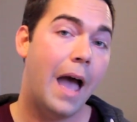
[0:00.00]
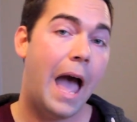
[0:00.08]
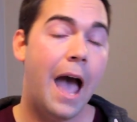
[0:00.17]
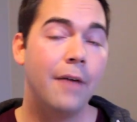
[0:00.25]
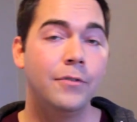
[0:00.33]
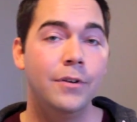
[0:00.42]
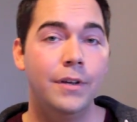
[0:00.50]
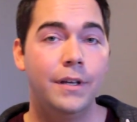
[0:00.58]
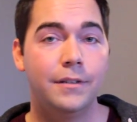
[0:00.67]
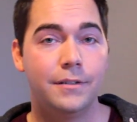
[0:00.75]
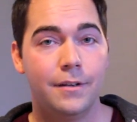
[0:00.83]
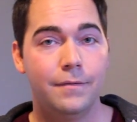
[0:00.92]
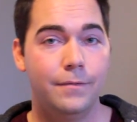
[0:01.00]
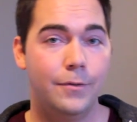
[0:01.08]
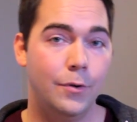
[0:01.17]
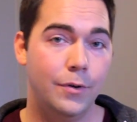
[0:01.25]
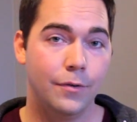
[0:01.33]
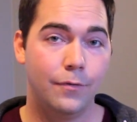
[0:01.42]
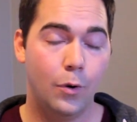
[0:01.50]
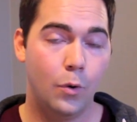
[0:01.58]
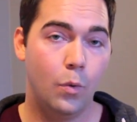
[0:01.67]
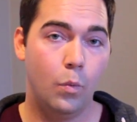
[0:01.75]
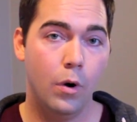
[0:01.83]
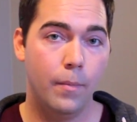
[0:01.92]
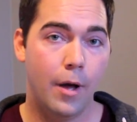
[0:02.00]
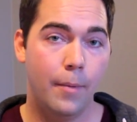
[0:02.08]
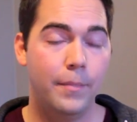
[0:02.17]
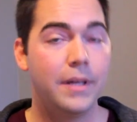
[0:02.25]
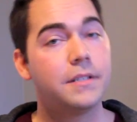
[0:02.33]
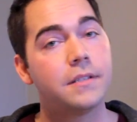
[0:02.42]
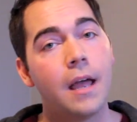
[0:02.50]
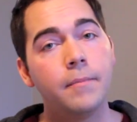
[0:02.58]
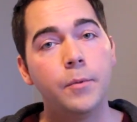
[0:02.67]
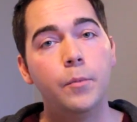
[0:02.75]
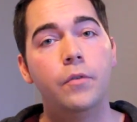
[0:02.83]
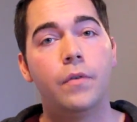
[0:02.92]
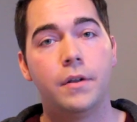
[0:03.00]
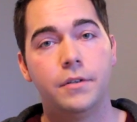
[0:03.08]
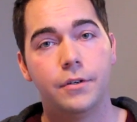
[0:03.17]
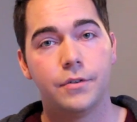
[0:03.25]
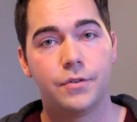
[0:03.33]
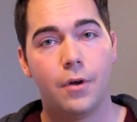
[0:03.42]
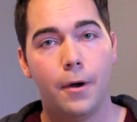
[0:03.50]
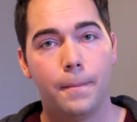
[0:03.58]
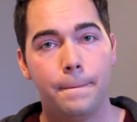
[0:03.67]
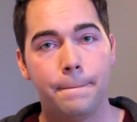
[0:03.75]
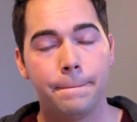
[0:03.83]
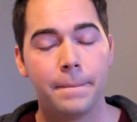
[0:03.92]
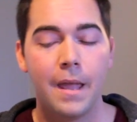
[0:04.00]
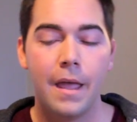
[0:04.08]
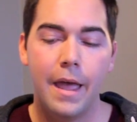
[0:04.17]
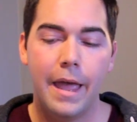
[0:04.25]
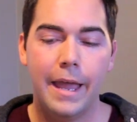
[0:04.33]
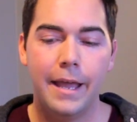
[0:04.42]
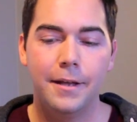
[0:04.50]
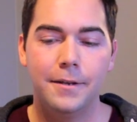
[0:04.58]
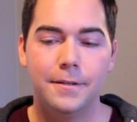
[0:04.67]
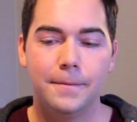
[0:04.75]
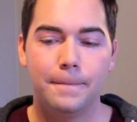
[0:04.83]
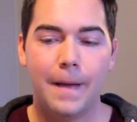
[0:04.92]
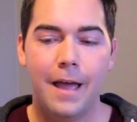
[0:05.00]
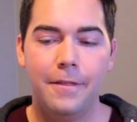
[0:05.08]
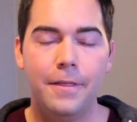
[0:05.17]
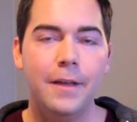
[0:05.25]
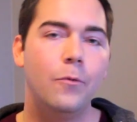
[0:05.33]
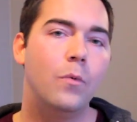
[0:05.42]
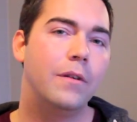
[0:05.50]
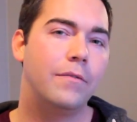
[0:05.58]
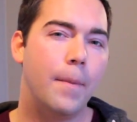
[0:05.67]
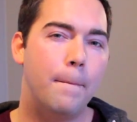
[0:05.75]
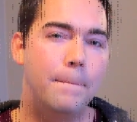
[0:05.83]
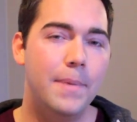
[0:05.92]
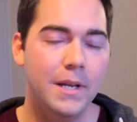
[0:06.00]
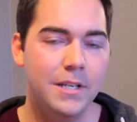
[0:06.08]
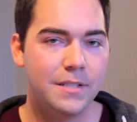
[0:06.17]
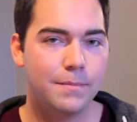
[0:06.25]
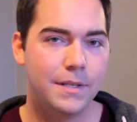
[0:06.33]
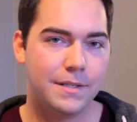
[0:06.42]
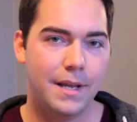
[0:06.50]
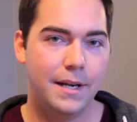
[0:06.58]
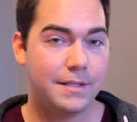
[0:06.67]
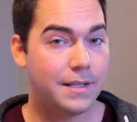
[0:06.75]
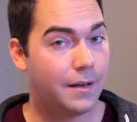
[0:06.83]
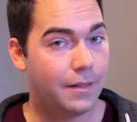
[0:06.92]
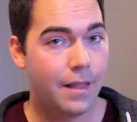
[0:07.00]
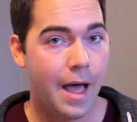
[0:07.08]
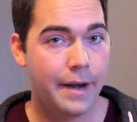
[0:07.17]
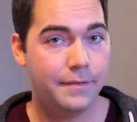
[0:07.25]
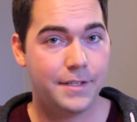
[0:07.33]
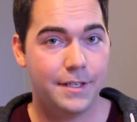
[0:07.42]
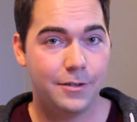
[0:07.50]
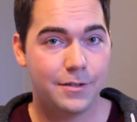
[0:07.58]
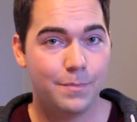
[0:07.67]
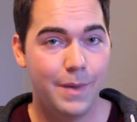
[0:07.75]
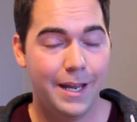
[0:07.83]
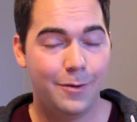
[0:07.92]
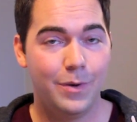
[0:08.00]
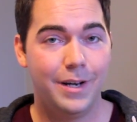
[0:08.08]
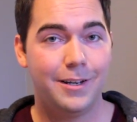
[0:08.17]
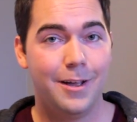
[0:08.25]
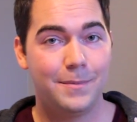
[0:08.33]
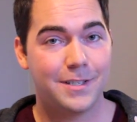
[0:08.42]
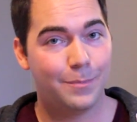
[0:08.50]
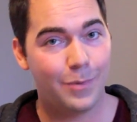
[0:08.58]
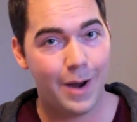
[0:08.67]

After you get done doing your vocal warm-up, it's time to move on to your song. And I think one of the biggest mistakes that a lot of singers make when it comes to